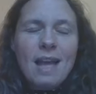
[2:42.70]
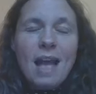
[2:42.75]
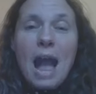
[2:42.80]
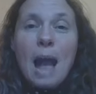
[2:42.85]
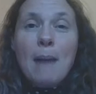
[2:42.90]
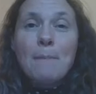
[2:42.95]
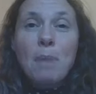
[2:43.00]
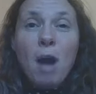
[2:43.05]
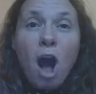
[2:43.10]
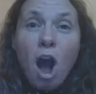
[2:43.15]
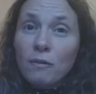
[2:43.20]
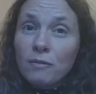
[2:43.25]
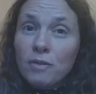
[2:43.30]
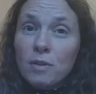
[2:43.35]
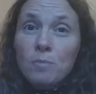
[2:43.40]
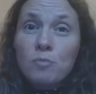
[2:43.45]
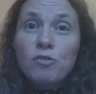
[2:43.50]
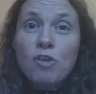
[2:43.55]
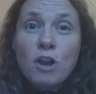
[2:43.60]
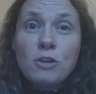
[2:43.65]
And part of the
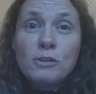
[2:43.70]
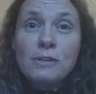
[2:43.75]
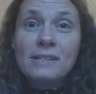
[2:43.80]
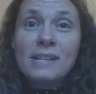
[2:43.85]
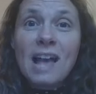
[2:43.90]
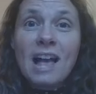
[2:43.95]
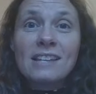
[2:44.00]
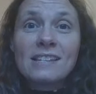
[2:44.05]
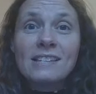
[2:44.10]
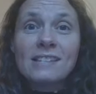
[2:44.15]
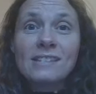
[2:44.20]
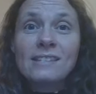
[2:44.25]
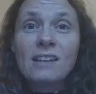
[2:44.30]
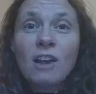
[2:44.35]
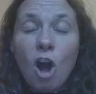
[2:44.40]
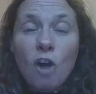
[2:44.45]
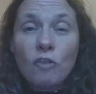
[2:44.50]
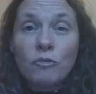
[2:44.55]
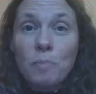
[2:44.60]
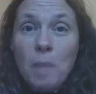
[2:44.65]
process
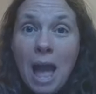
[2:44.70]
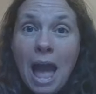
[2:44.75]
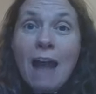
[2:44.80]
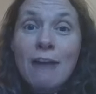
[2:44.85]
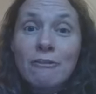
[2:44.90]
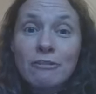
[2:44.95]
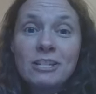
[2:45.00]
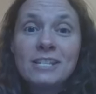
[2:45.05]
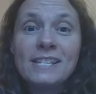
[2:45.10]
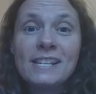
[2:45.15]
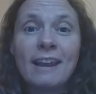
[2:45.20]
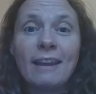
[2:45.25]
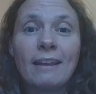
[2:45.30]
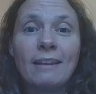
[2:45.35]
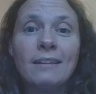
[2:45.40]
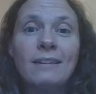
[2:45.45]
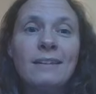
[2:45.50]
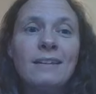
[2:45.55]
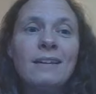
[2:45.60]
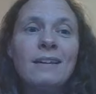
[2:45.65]
of parenting
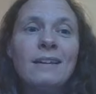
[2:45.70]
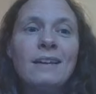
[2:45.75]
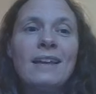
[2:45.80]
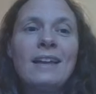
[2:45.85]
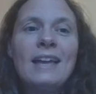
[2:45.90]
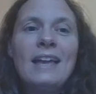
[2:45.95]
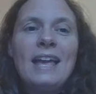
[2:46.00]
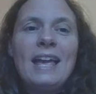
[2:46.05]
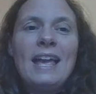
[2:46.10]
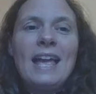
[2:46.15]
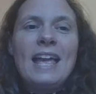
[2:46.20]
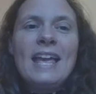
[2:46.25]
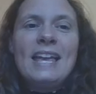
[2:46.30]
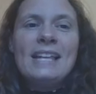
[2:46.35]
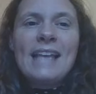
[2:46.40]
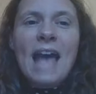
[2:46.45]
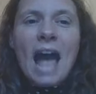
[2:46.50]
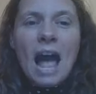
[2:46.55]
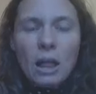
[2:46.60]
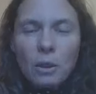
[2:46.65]

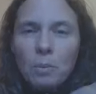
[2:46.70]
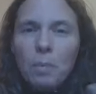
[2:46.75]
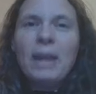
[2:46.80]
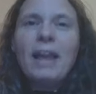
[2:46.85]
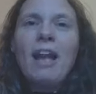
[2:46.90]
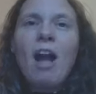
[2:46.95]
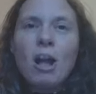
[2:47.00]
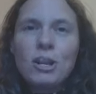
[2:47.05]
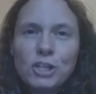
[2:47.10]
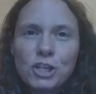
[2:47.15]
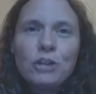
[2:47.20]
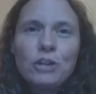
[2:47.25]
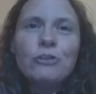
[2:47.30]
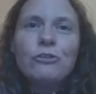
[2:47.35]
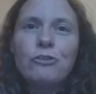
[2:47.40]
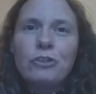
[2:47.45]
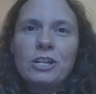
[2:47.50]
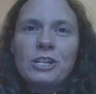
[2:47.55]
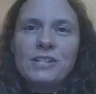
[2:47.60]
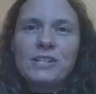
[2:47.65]
is helping our
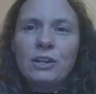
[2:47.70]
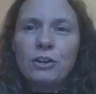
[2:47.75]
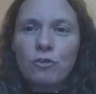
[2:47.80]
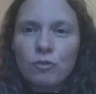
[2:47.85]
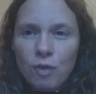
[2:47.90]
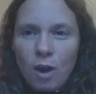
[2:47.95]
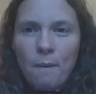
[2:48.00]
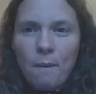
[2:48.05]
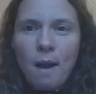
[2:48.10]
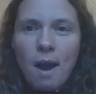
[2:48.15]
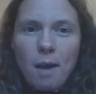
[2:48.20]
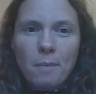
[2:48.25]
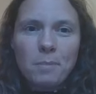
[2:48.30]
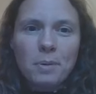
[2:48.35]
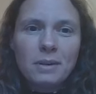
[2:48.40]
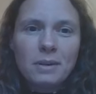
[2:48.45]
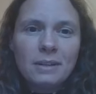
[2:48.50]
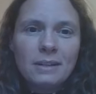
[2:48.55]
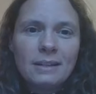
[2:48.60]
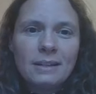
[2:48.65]
children to grow up,
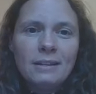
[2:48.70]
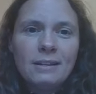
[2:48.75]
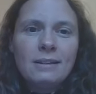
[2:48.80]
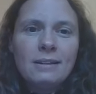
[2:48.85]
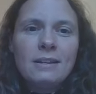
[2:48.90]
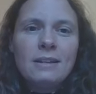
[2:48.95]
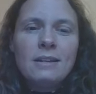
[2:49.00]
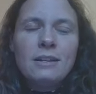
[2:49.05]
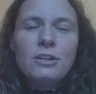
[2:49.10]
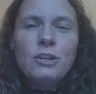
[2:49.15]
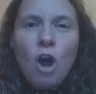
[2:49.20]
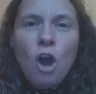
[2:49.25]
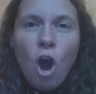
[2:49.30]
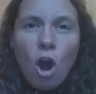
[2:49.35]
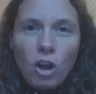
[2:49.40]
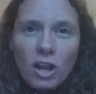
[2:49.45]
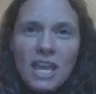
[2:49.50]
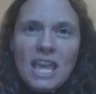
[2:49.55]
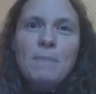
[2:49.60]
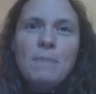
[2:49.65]

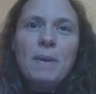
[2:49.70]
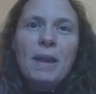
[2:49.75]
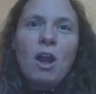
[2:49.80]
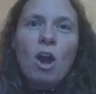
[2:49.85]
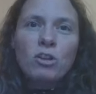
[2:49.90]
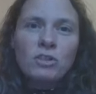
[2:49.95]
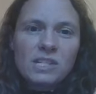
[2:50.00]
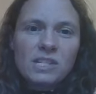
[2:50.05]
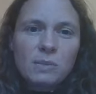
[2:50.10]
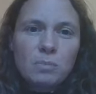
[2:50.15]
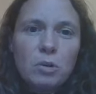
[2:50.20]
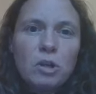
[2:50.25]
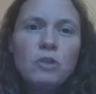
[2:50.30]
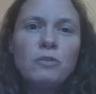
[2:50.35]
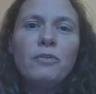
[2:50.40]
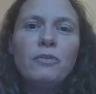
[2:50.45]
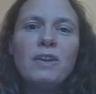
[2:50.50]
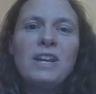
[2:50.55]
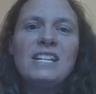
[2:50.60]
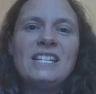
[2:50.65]
not keeping on spoon
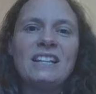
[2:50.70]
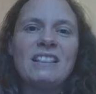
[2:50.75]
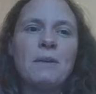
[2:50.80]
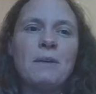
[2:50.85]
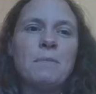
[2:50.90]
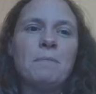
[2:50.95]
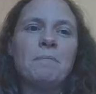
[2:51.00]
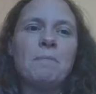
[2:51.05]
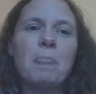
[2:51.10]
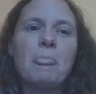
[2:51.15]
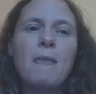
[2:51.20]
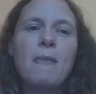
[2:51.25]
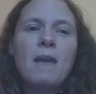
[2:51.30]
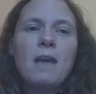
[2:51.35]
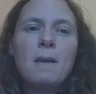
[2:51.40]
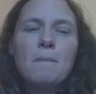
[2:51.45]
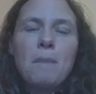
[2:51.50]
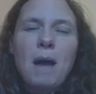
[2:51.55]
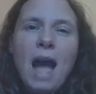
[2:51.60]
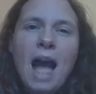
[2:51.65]
feeding them,
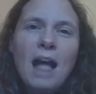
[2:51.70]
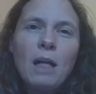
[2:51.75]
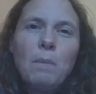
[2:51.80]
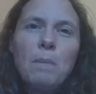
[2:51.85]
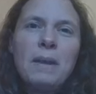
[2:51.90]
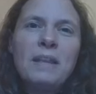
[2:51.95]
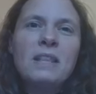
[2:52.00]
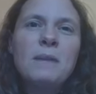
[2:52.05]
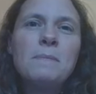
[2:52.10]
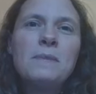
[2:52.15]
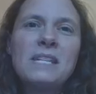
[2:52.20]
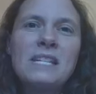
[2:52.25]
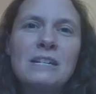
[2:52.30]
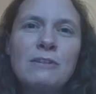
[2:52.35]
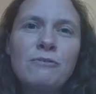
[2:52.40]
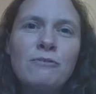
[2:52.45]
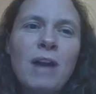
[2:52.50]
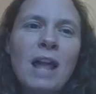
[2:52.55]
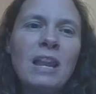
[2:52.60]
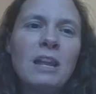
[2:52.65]
but helping them to
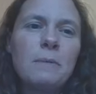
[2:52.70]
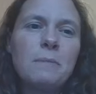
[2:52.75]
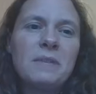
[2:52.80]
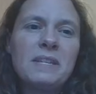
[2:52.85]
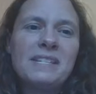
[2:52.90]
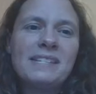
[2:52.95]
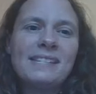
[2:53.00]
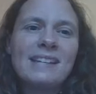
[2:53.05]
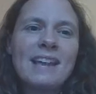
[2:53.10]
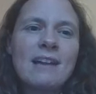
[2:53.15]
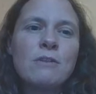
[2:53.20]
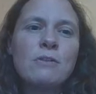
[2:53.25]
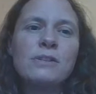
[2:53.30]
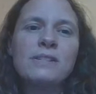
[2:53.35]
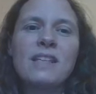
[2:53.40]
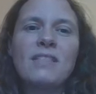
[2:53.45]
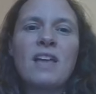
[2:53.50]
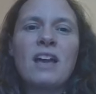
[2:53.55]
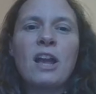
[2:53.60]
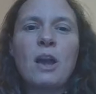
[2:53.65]
develop the skills
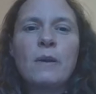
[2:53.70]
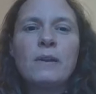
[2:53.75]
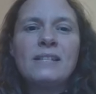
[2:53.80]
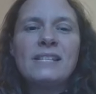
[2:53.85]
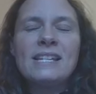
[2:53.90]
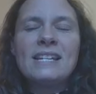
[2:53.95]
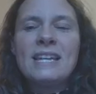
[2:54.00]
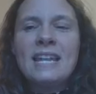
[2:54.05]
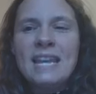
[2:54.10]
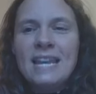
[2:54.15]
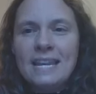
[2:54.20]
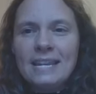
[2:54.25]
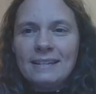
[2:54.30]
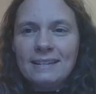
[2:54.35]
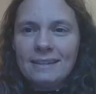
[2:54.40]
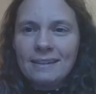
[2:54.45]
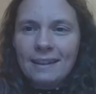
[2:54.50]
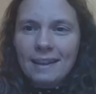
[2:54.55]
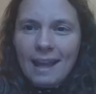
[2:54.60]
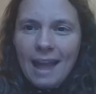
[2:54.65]
that they're going to need
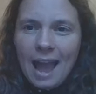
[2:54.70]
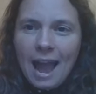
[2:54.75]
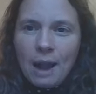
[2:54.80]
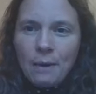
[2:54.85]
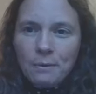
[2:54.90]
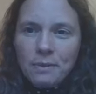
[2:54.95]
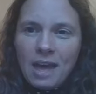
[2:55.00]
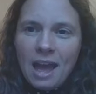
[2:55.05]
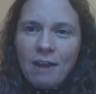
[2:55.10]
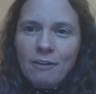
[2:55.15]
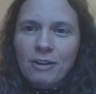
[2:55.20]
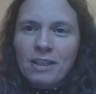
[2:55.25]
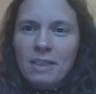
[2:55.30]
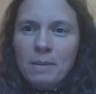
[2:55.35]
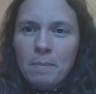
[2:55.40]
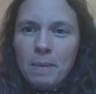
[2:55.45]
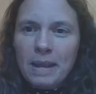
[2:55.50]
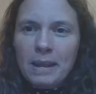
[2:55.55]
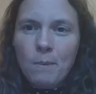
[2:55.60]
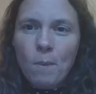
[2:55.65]
out there in the
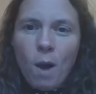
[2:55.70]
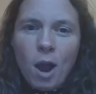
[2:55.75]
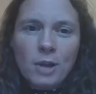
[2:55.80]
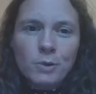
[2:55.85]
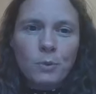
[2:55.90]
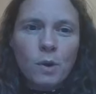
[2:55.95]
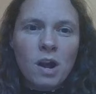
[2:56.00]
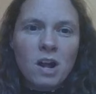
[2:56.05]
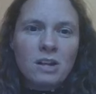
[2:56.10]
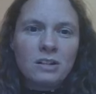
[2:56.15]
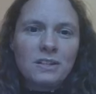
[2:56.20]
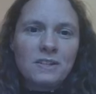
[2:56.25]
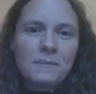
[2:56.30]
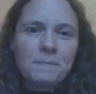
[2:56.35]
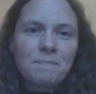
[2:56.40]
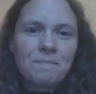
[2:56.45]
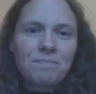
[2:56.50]
big wide world,